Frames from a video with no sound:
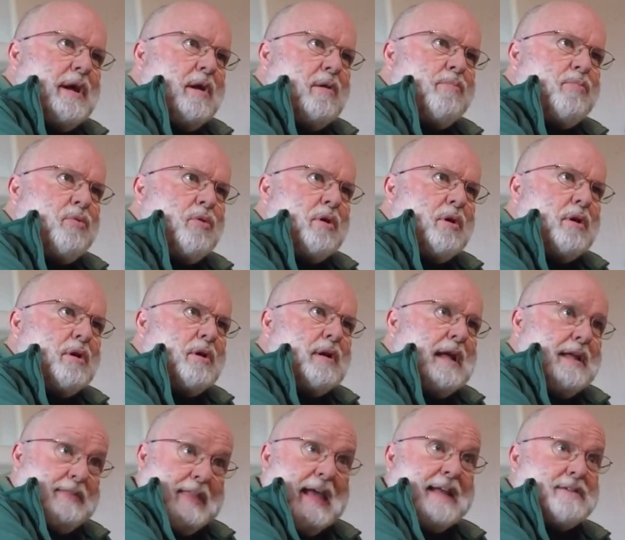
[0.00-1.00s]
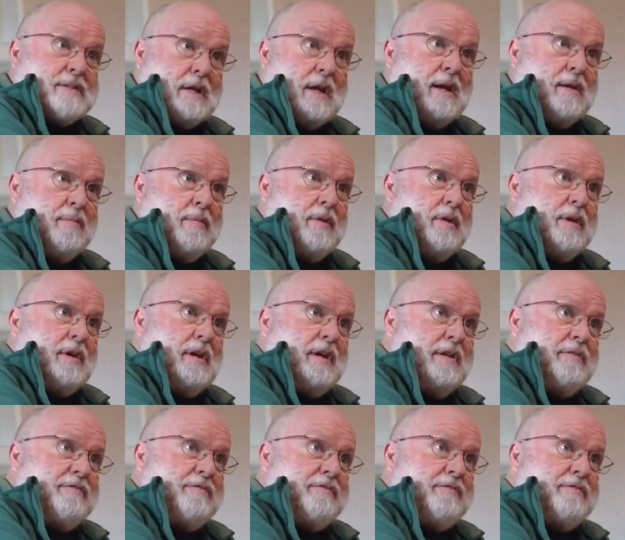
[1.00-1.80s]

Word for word: airport in, at that time mm-hmm.